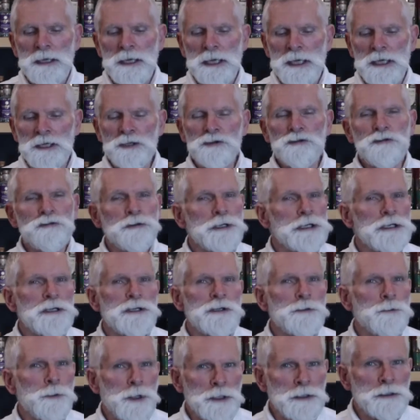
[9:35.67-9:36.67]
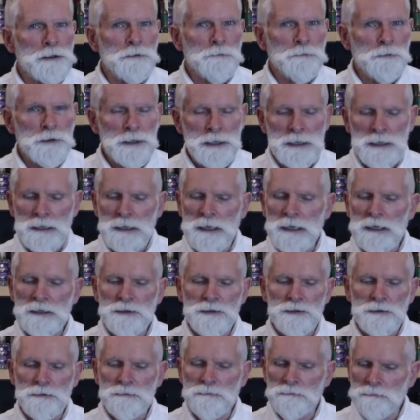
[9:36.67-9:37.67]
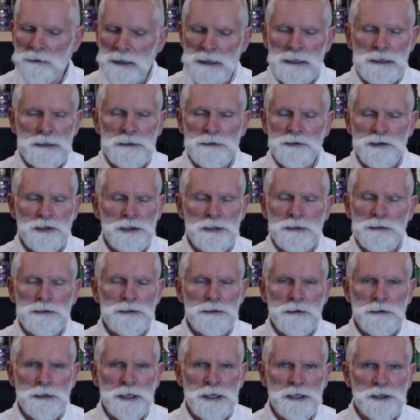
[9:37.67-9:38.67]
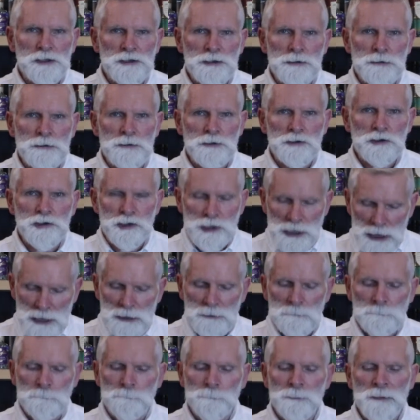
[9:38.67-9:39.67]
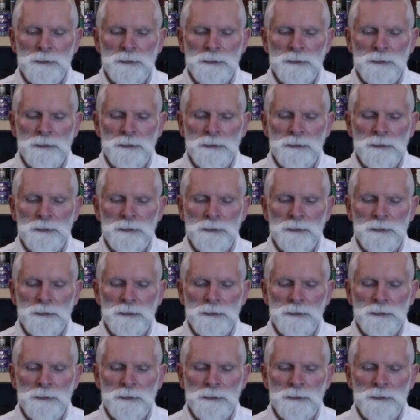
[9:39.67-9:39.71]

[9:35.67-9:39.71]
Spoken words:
It drinks wonderfully. It's great gin and tonic gin.